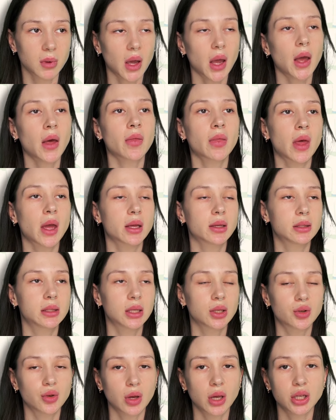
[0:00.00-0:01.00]
and the
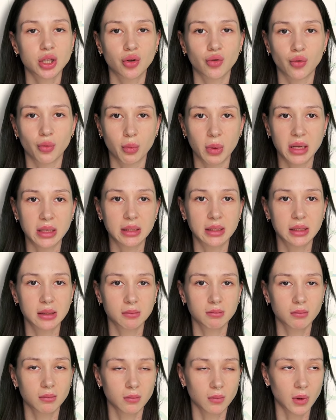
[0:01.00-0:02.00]
situation remains
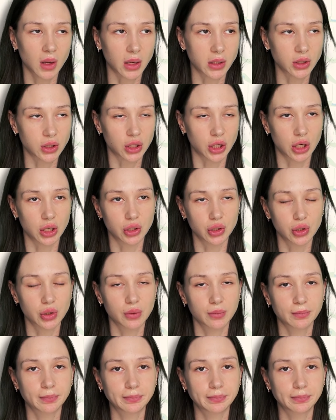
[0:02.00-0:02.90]
unchanged.